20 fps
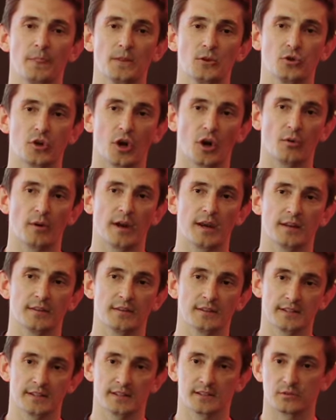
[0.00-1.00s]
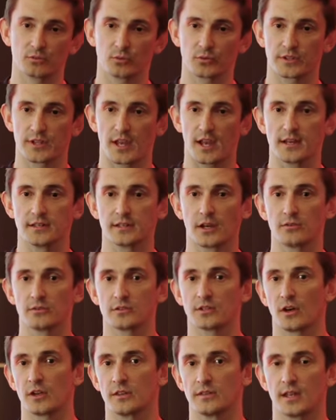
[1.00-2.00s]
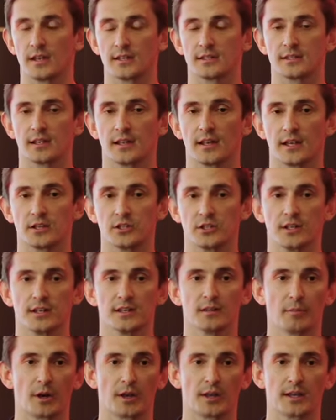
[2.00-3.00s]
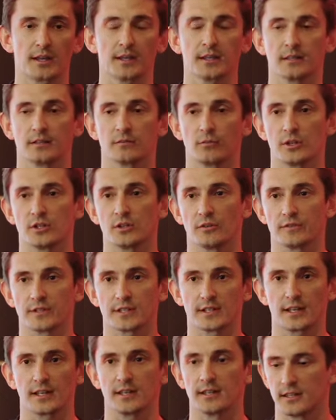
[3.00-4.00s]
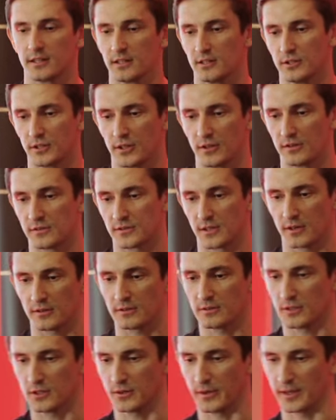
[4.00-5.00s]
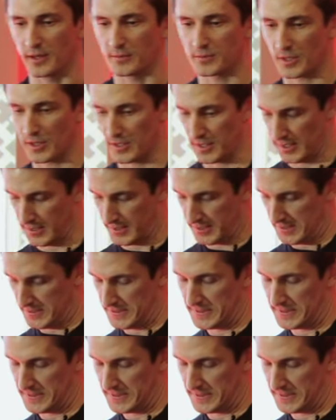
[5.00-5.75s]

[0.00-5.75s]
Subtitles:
You go in and the solicitor will say, don't sign this unless you need the money, which obviously you do, so you end up signing it.